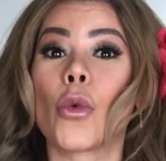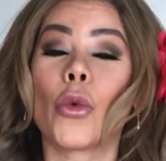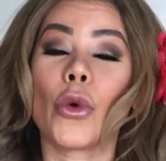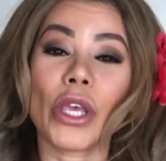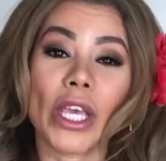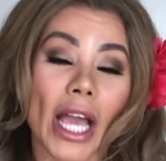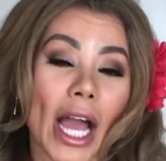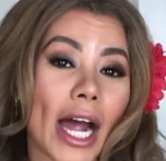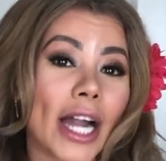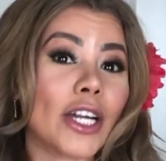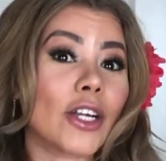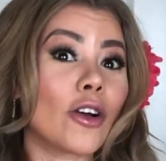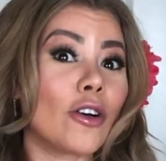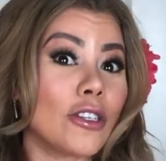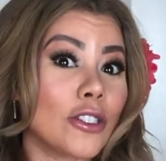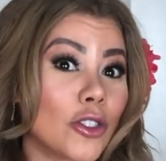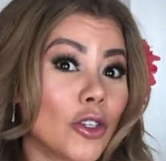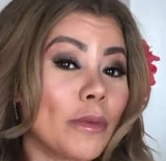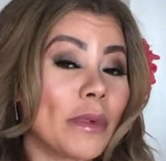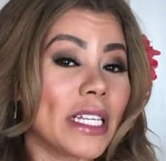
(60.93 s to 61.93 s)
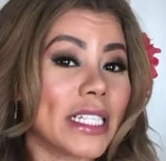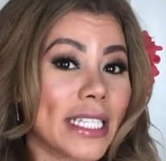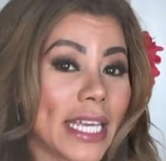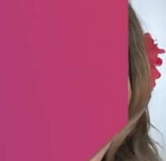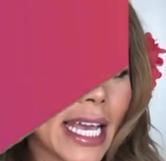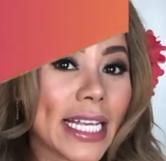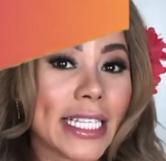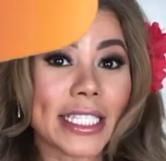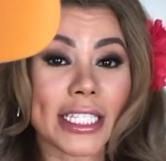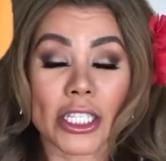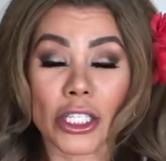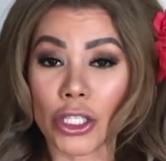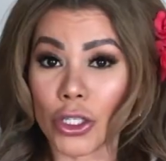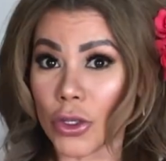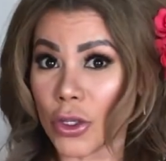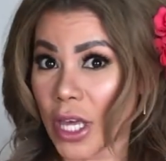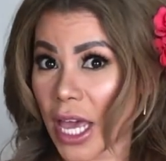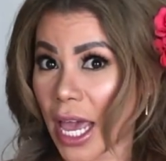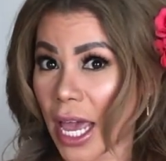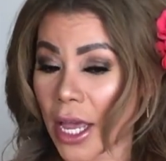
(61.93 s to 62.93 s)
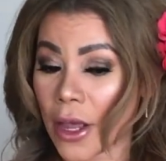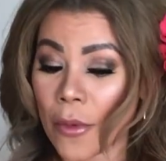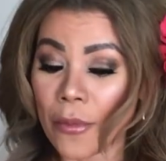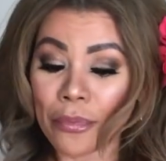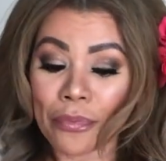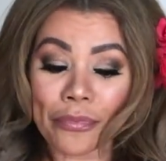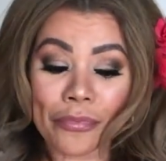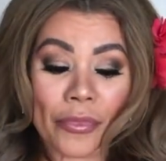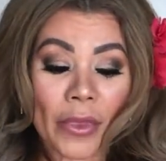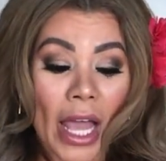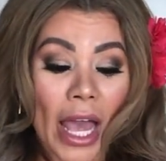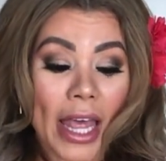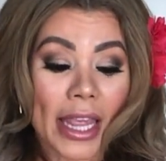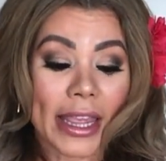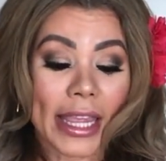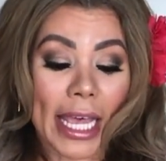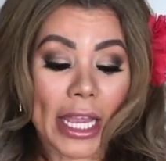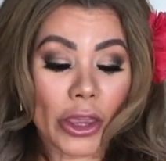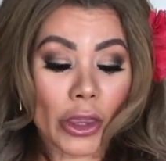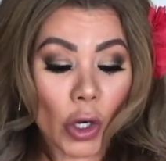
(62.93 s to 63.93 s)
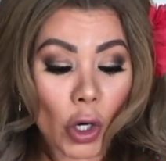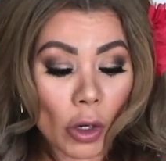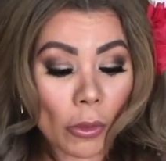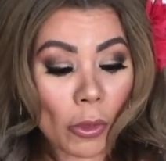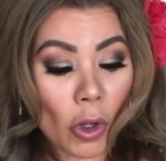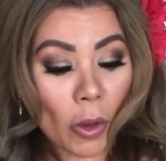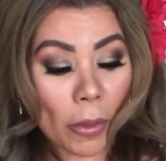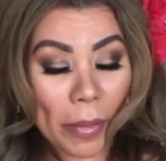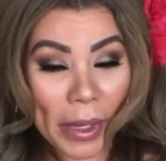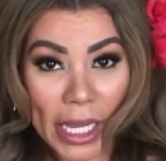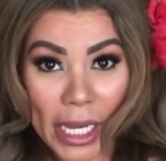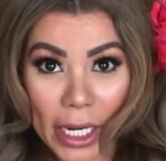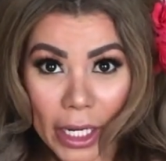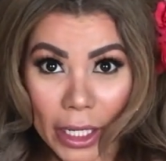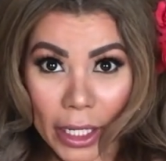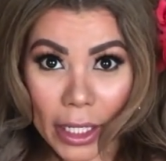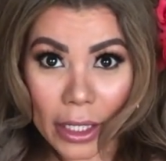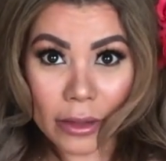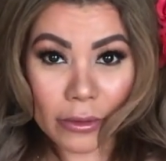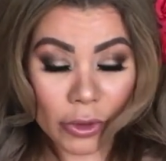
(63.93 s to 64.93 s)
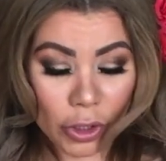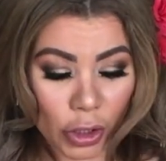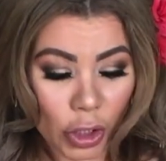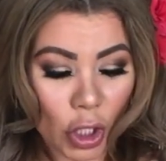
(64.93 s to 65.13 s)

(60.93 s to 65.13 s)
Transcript: we are going to be tasting today the normal beer,